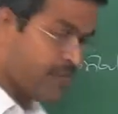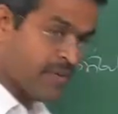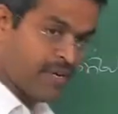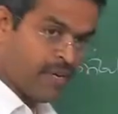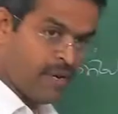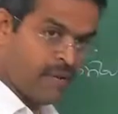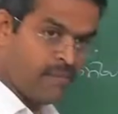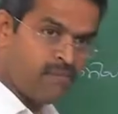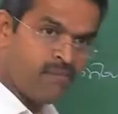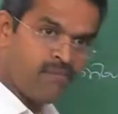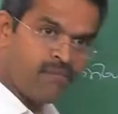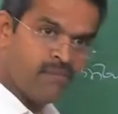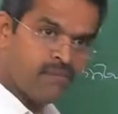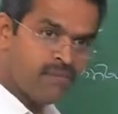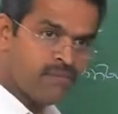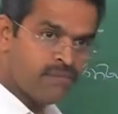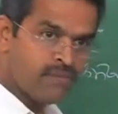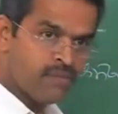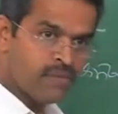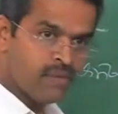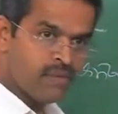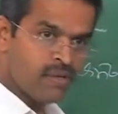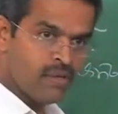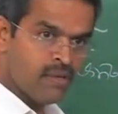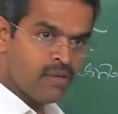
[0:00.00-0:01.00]
freedom
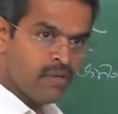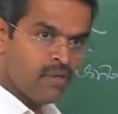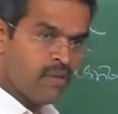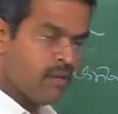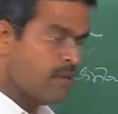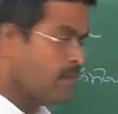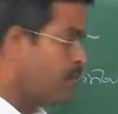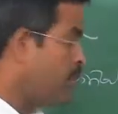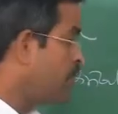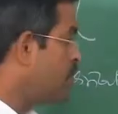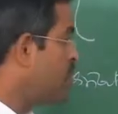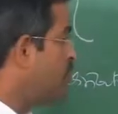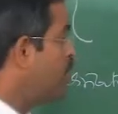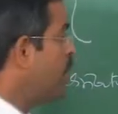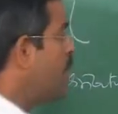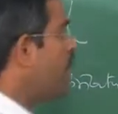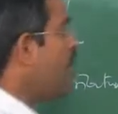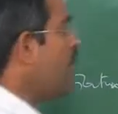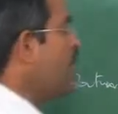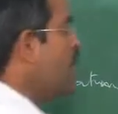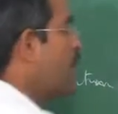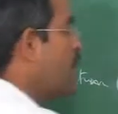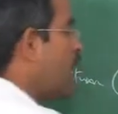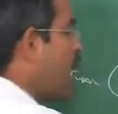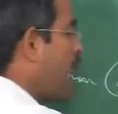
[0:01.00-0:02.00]

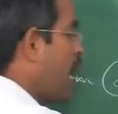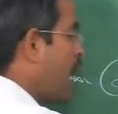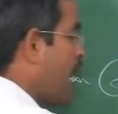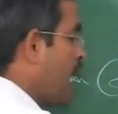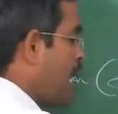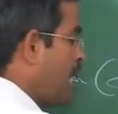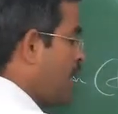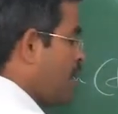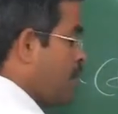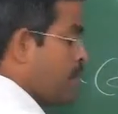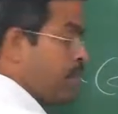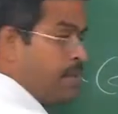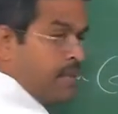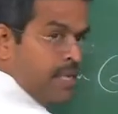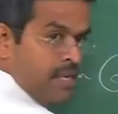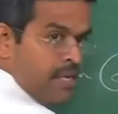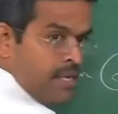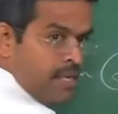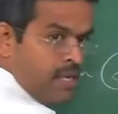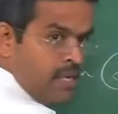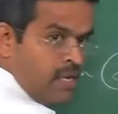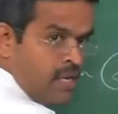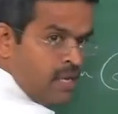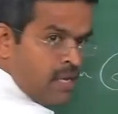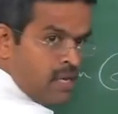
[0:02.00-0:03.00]
between A and
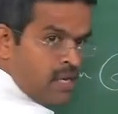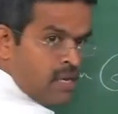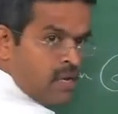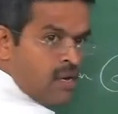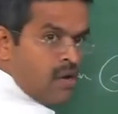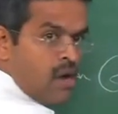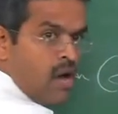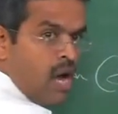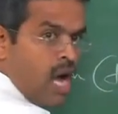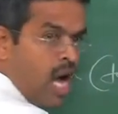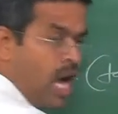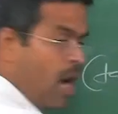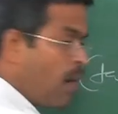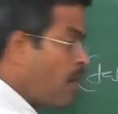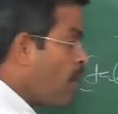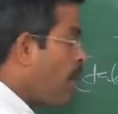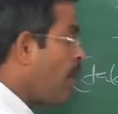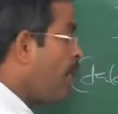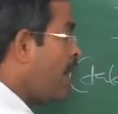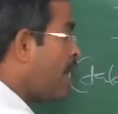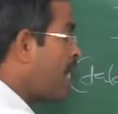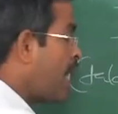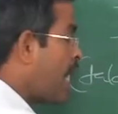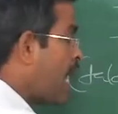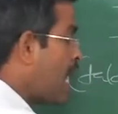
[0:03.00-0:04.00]
B.
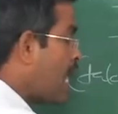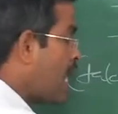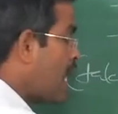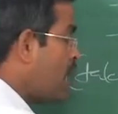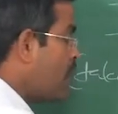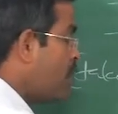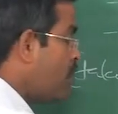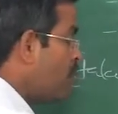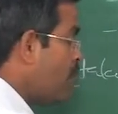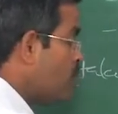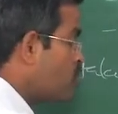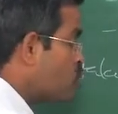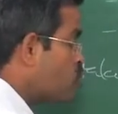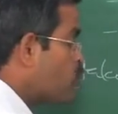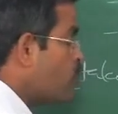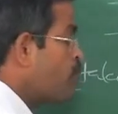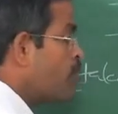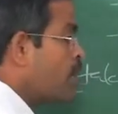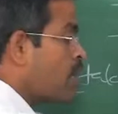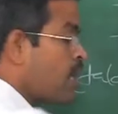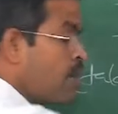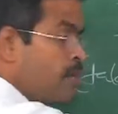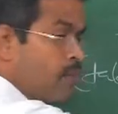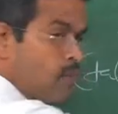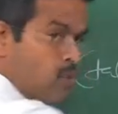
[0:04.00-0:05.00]
However, A and B should
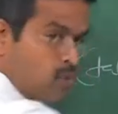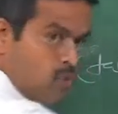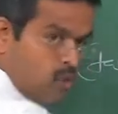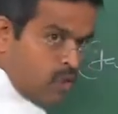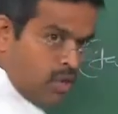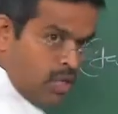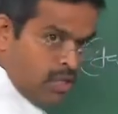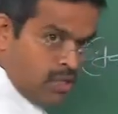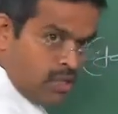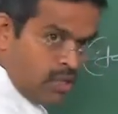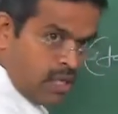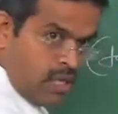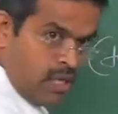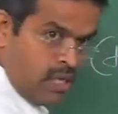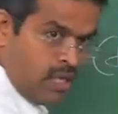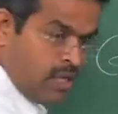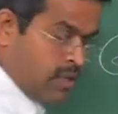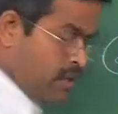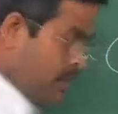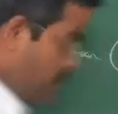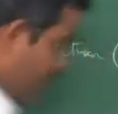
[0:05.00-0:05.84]
become monolithic